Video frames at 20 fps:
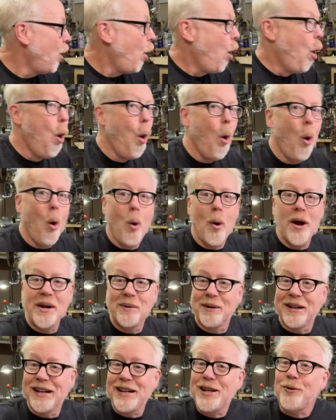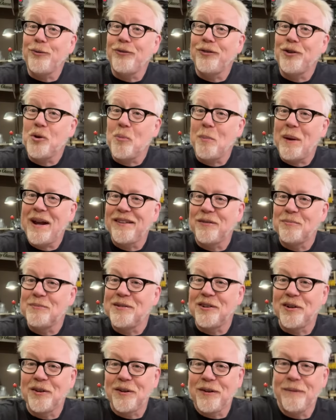Oh, and I'm going to use a new base
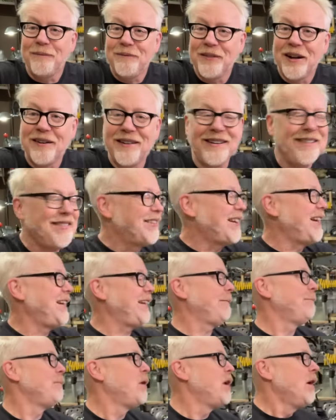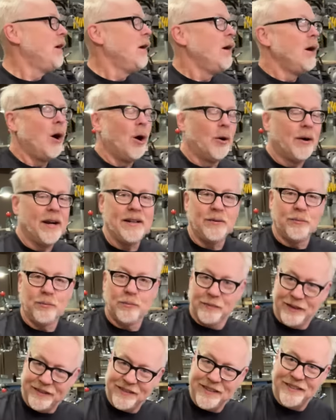material. Very exciting. All right,
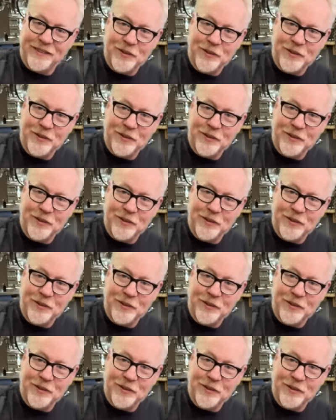let's get